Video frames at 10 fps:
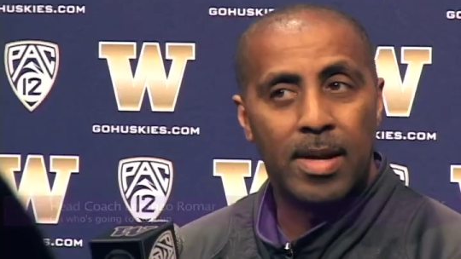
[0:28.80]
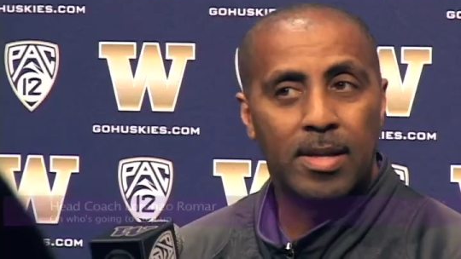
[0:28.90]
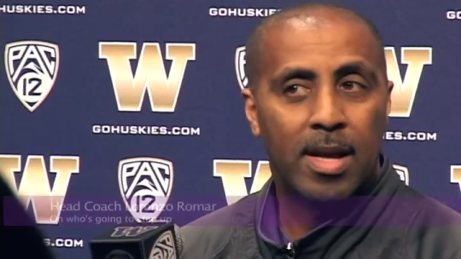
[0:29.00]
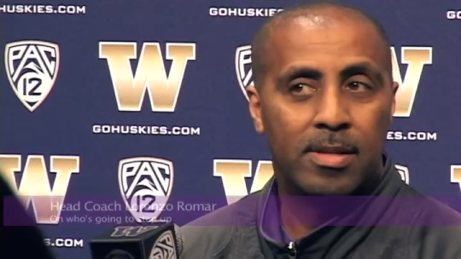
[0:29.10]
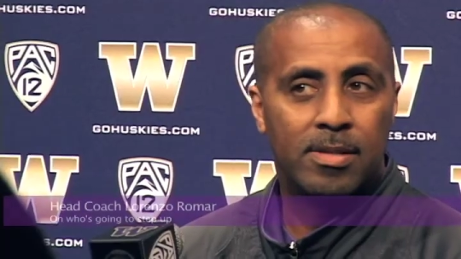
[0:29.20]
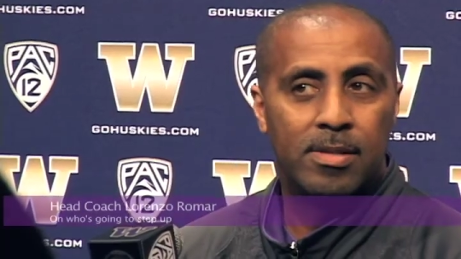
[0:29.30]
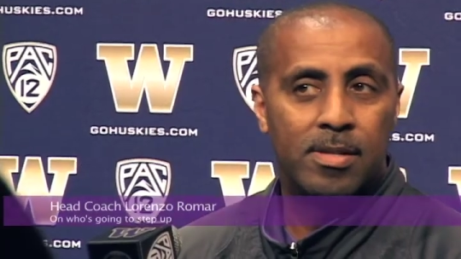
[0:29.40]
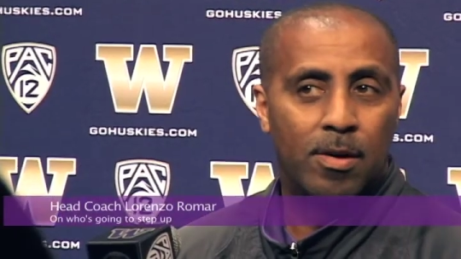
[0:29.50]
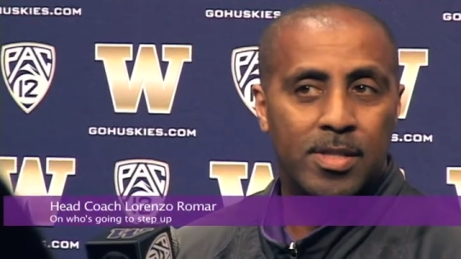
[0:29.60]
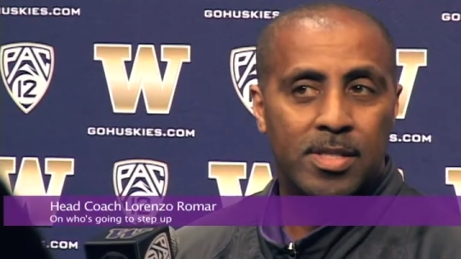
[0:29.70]
think that
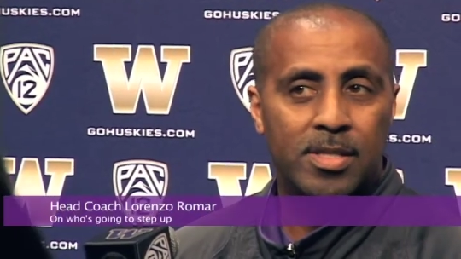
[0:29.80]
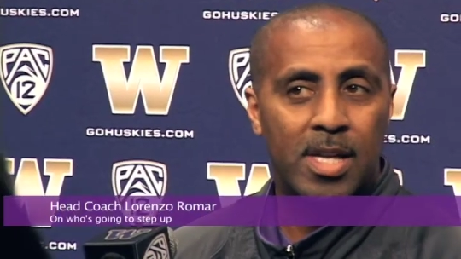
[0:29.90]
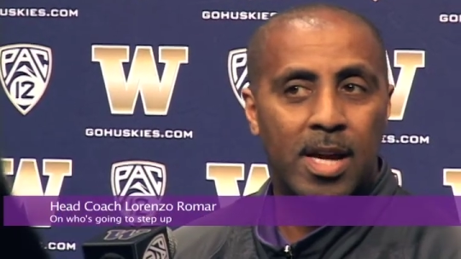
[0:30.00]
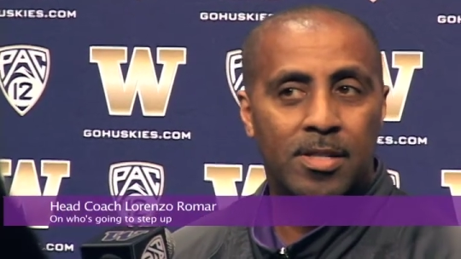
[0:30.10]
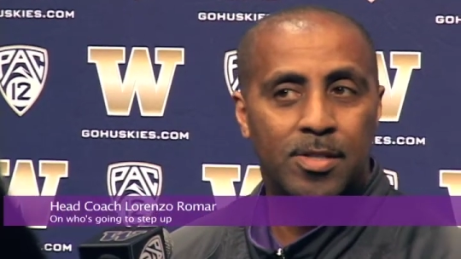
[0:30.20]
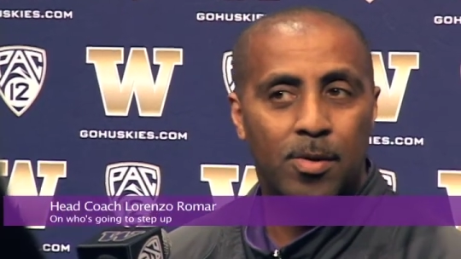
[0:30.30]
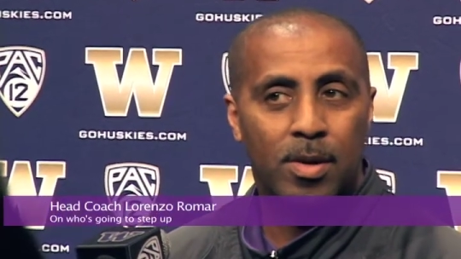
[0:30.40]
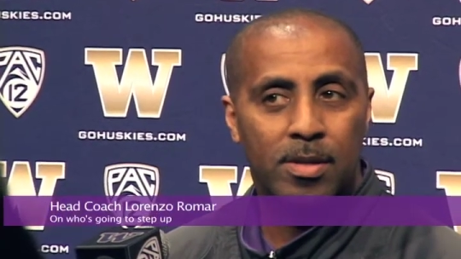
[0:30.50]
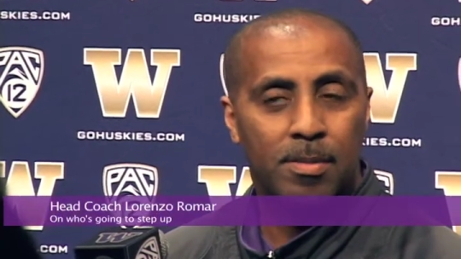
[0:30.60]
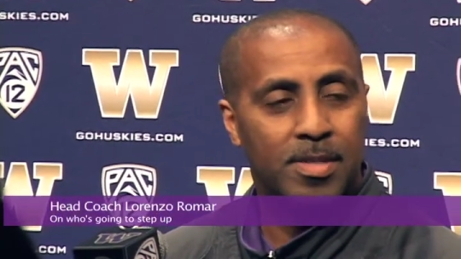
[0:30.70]
those things
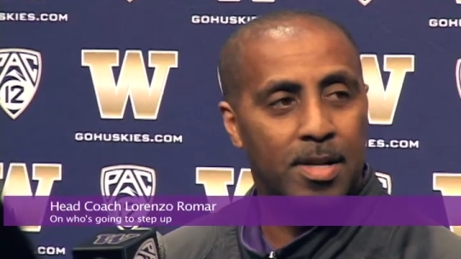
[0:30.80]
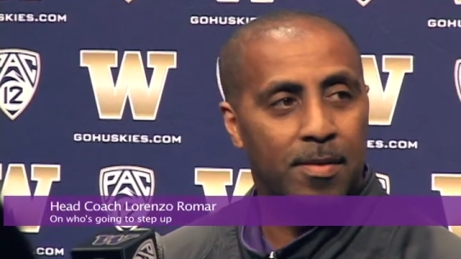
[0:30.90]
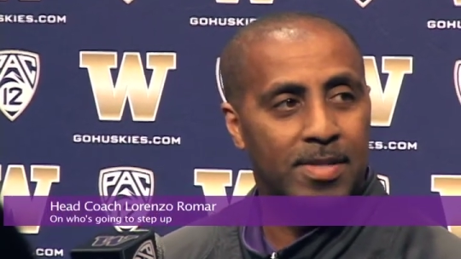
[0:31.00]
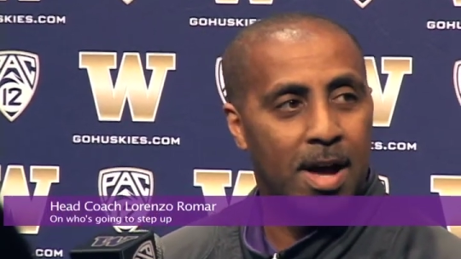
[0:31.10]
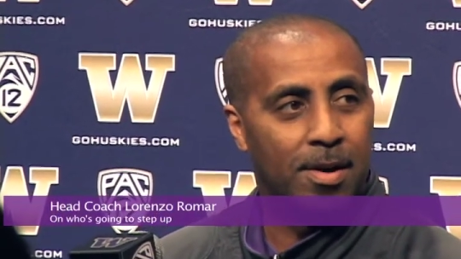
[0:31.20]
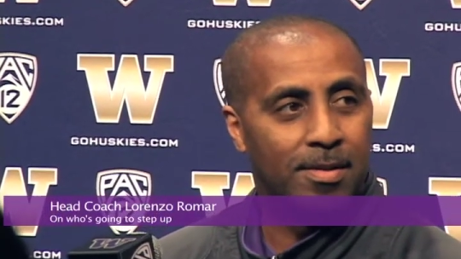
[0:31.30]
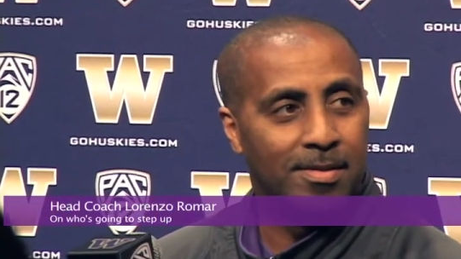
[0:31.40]
sort themselves out.